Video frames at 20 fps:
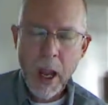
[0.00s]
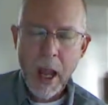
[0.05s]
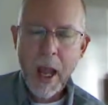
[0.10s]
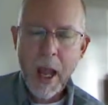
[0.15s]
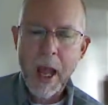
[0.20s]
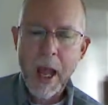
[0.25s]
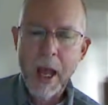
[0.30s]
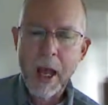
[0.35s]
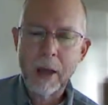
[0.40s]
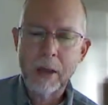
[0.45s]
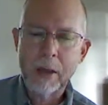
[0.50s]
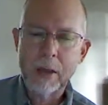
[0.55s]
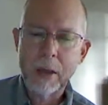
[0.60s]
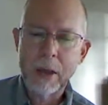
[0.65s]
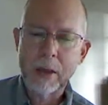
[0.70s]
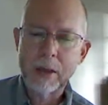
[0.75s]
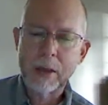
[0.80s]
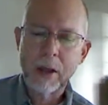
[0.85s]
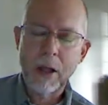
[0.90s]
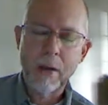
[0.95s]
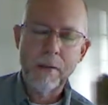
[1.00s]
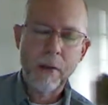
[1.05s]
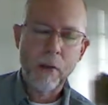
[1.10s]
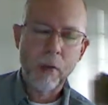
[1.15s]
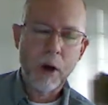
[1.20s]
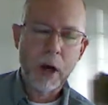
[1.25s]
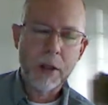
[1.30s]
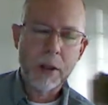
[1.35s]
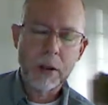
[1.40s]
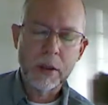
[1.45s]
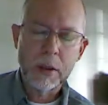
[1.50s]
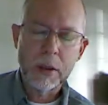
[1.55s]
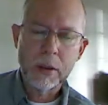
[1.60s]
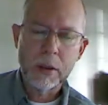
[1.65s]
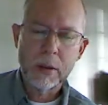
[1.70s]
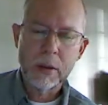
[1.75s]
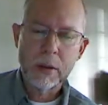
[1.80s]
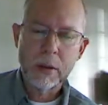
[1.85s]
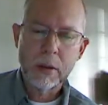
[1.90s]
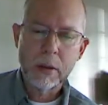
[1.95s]
And thanks a lot for watching
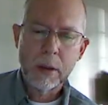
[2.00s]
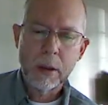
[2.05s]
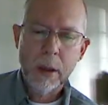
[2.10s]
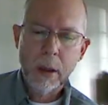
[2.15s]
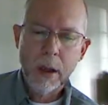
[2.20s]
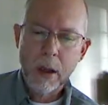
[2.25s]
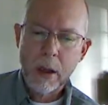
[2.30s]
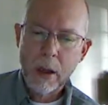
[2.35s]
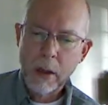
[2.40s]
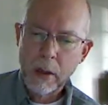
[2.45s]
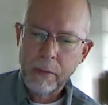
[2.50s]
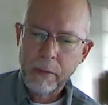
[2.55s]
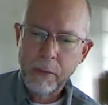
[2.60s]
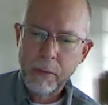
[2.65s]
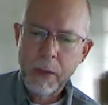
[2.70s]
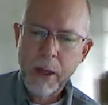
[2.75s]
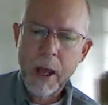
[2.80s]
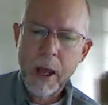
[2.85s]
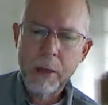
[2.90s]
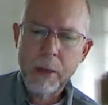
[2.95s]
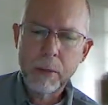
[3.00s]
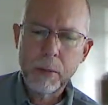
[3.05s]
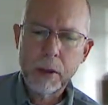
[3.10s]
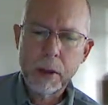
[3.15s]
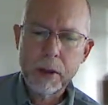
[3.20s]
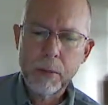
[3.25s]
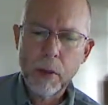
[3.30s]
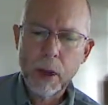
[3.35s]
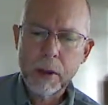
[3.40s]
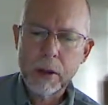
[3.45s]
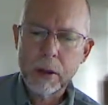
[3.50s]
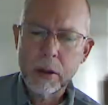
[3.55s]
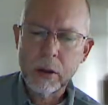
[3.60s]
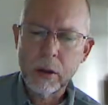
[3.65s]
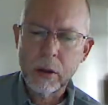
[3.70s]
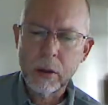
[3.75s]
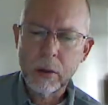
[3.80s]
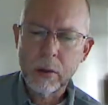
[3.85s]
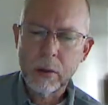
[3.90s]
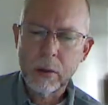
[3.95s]
this, and if you can, please watch it
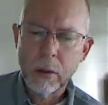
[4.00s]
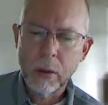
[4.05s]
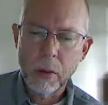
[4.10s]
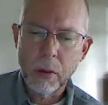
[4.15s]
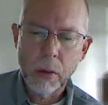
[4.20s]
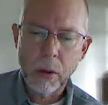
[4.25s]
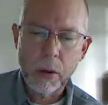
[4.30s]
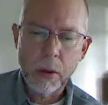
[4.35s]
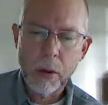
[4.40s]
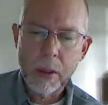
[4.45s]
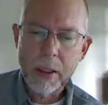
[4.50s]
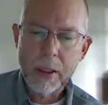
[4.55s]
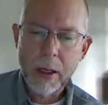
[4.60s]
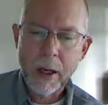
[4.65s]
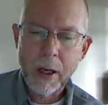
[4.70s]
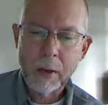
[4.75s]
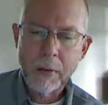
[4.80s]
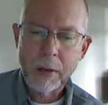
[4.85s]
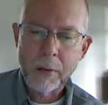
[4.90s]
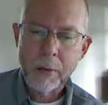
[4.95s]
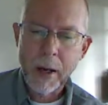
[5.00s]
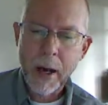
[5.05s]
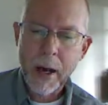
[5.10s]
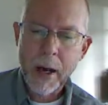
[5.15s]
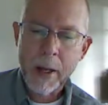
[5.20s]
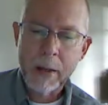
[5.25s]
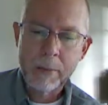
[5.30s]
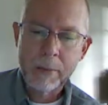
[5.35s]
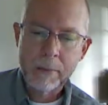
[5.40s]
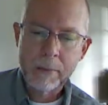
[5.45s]
2 or 3 times. Bye.